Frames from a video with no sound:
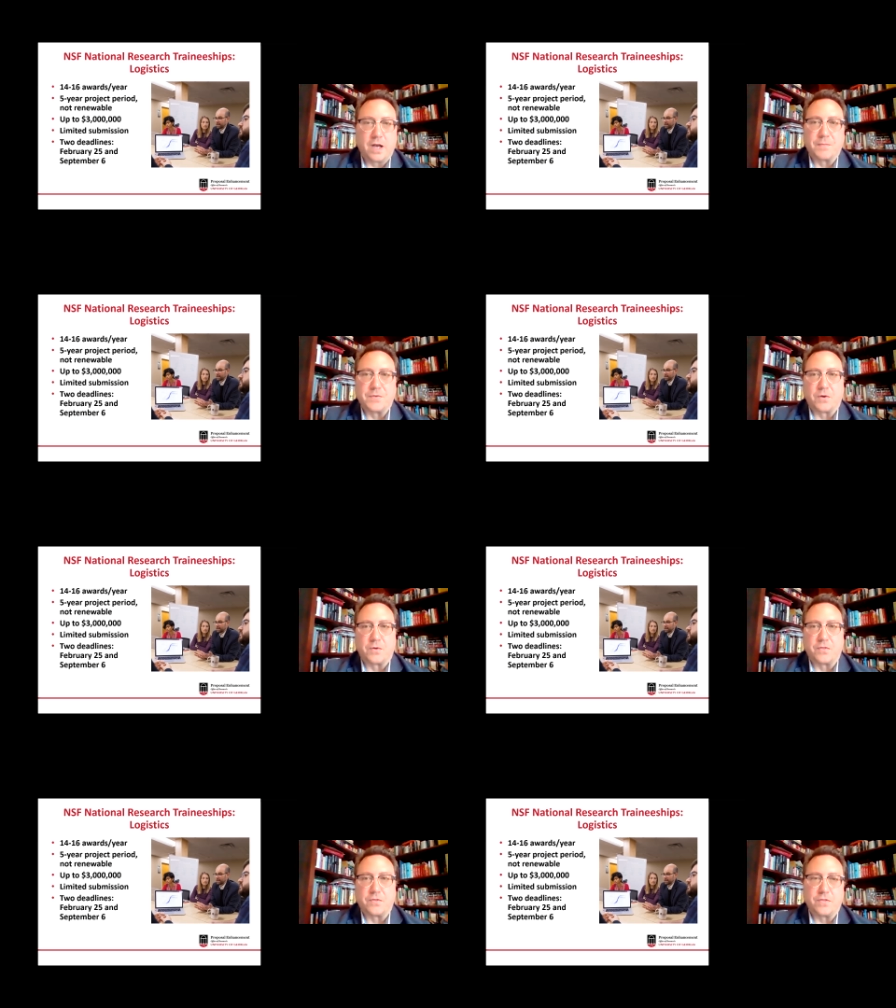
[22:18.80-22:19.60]

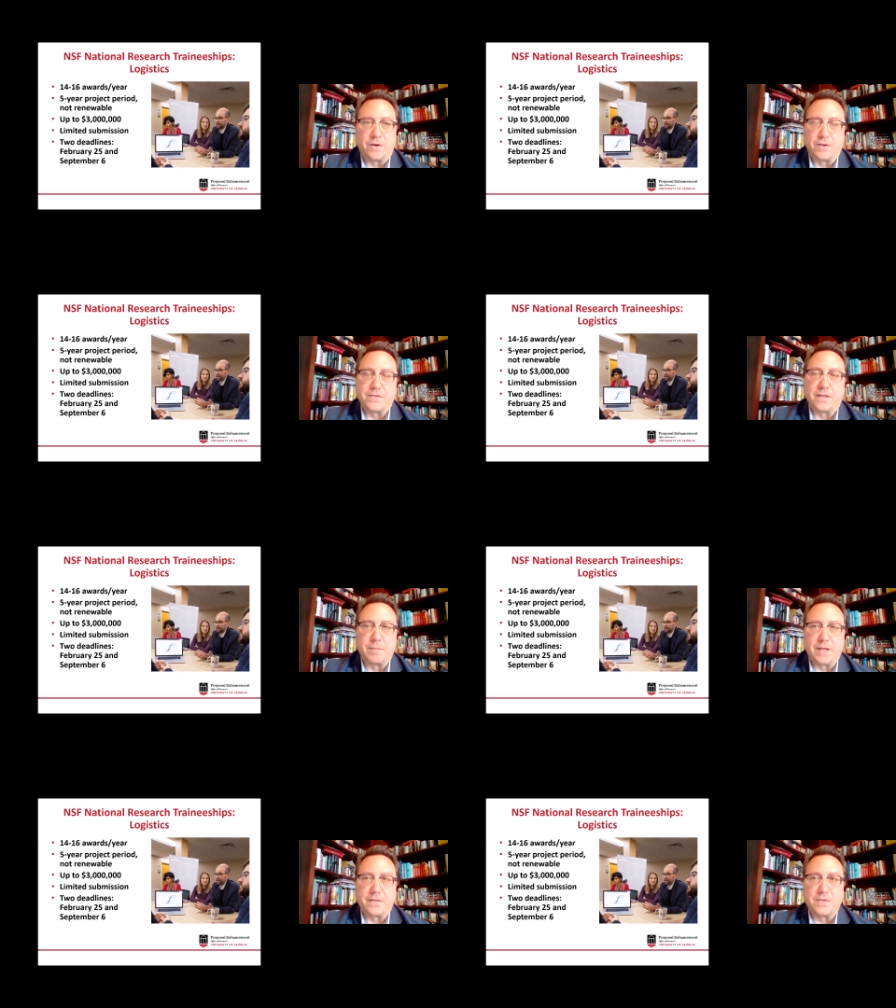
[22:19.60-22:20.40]
So there is a
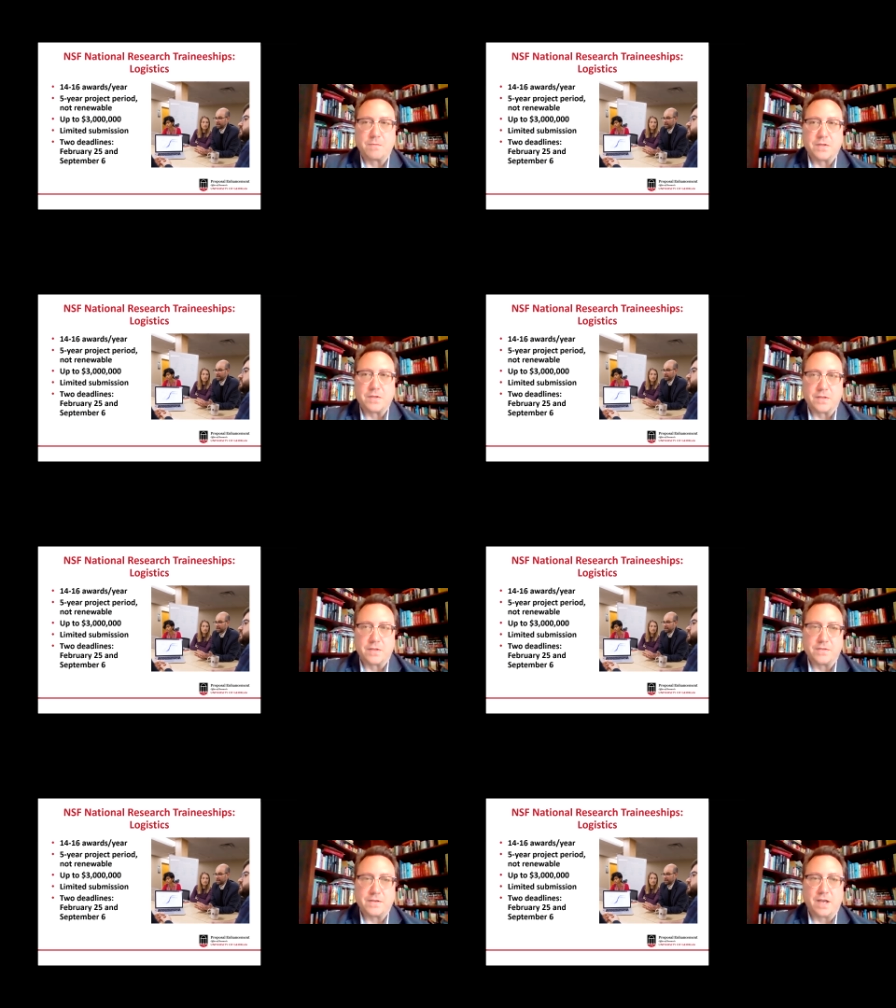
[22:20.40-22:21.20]
limited
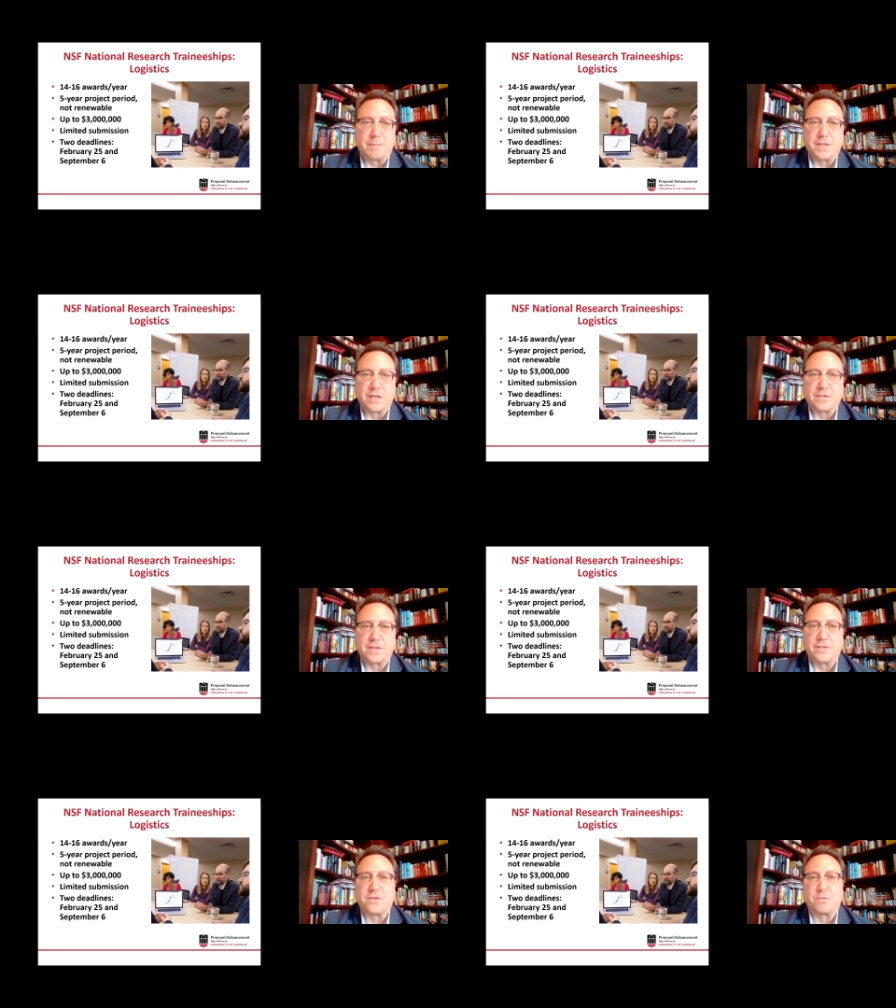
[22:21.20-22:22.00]
submissions
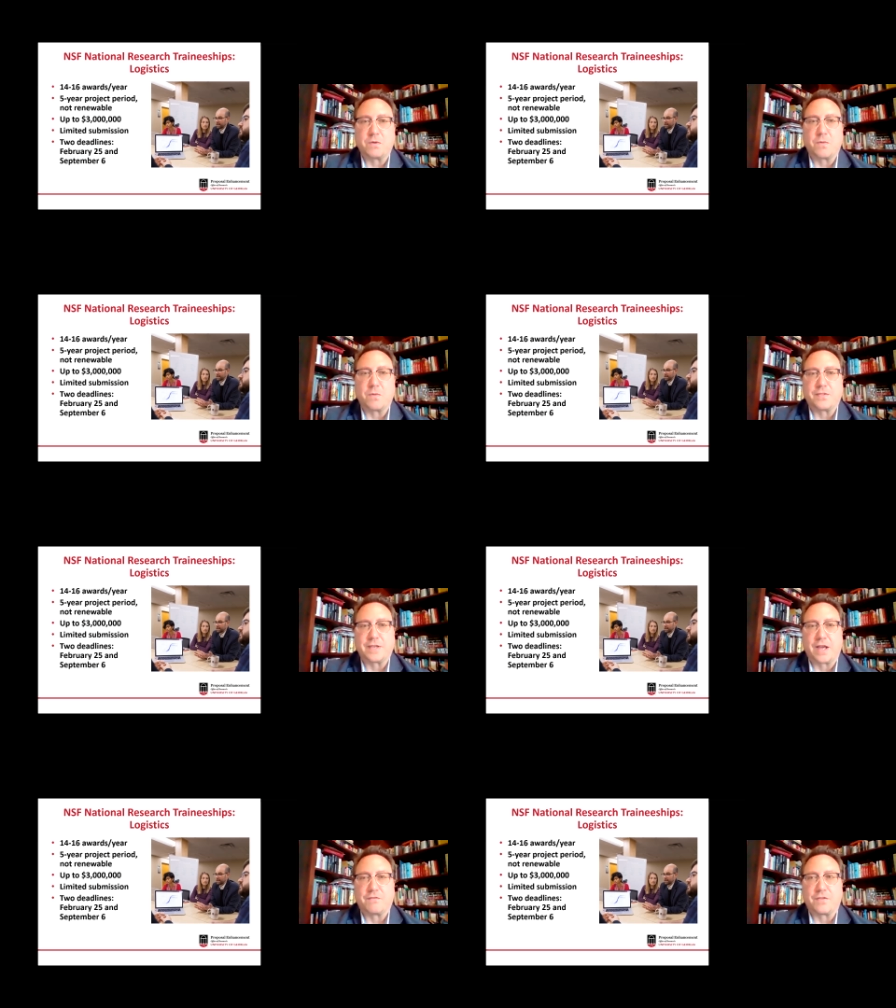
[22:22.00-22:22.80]
competition, so be
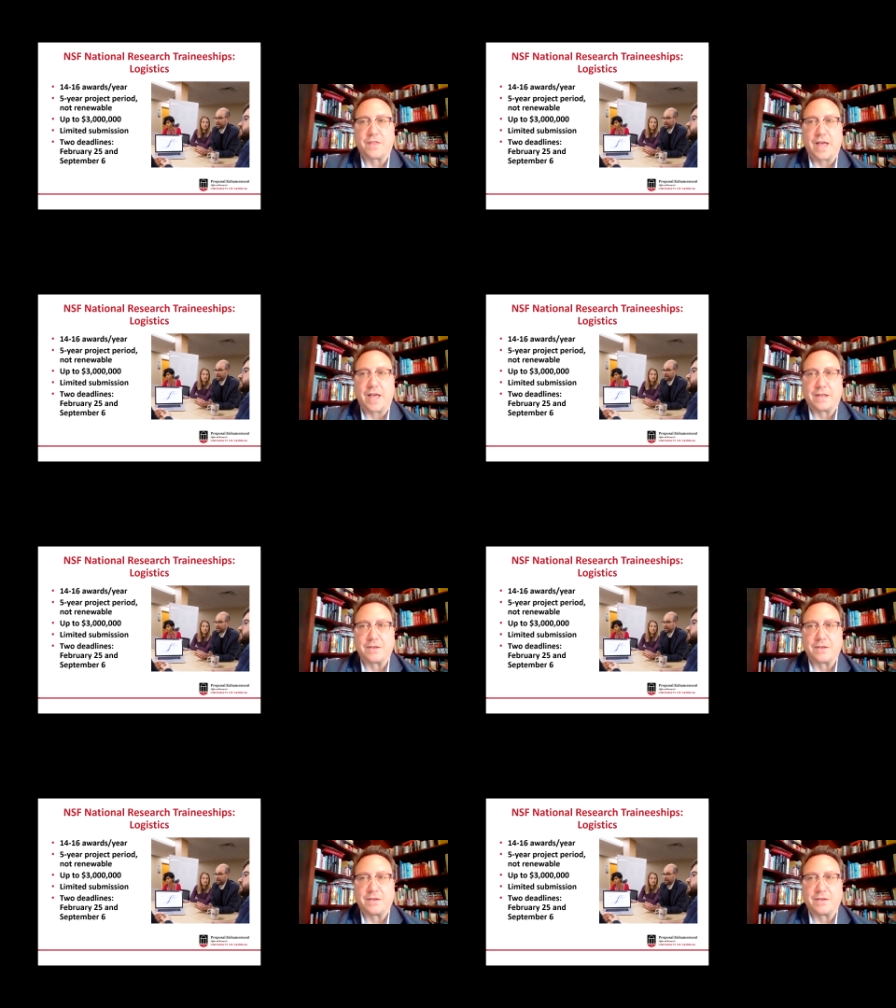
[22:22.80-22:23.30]
watching out for that.